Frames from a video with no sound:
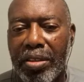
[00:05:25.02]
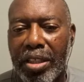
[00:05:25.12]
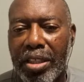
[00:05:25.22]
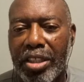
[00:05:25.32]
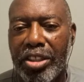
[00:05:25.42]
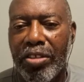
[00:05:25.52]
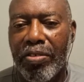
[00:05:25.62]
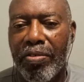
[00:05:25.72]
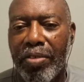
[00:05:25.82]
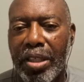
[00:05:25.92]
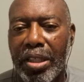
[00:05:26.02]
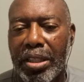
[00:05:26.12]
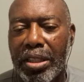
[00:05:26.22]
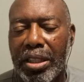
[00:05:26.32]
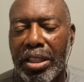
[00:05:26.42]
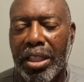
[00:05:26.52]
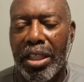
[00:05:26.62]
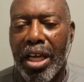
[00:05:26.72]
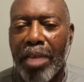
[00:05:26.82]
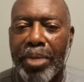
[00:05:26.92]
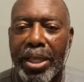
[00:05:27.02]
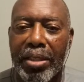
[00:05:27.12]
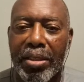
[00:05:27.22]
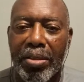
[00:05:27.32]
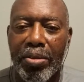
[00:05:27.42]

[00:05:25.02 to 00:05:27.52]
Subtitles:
initial allotment